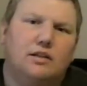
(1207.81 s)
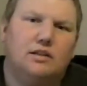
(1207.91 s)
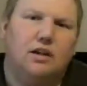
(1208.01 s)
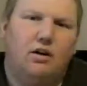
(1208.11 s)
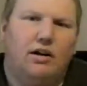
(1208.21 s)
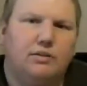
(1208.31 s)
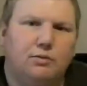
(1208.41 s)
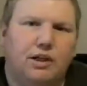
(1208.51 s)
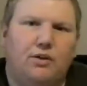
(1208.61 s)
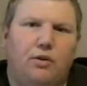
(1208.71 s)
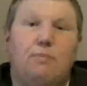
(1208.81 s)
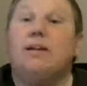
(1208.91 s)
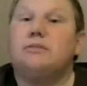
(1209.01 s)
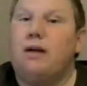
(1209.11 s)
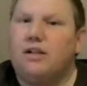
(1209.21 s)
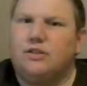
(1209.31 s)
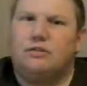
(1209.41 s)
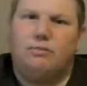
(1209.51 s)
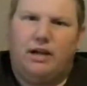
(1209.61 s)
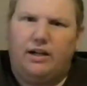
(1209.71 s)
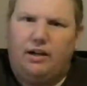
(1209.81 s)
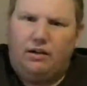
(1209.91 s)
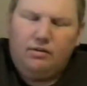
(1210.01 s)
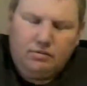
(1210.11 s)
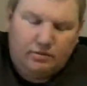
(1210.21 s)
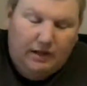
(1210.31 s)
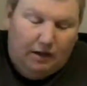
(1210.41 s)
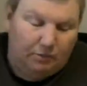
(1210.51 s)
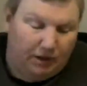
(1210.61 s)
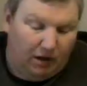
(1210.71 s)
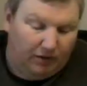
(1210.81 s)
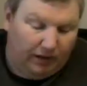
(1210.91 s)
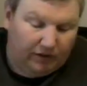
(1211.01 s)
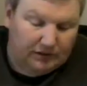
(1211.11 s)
So, and when I do the best matches in Mania, that'll be on there.